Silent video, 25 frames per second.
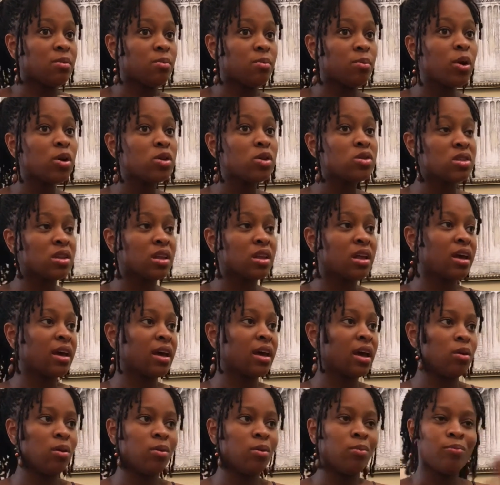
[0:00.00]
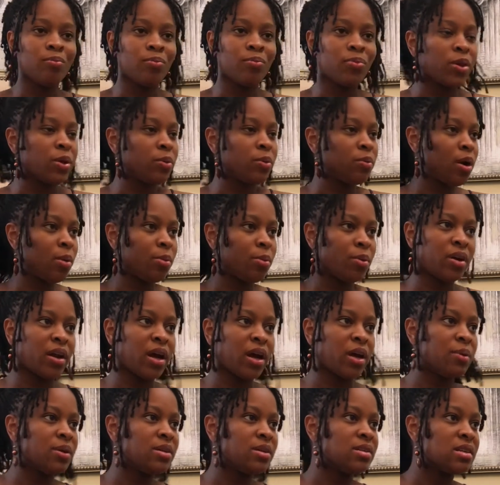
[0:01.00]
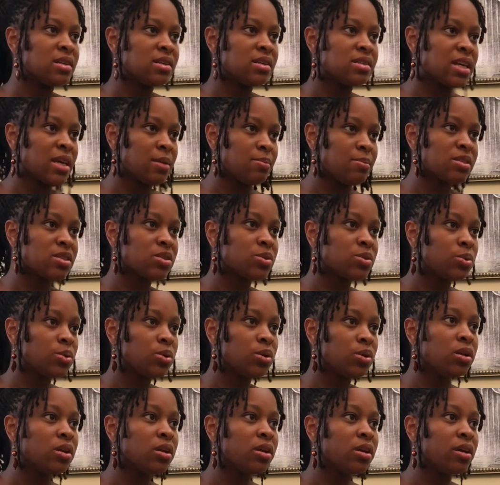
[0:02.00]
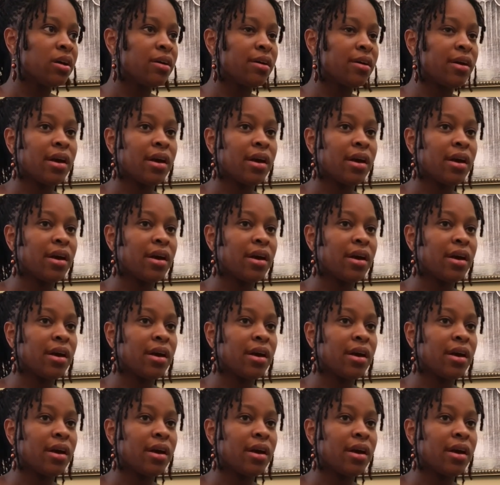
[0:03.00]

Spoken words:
And personally, again, Robert and I went to the same school,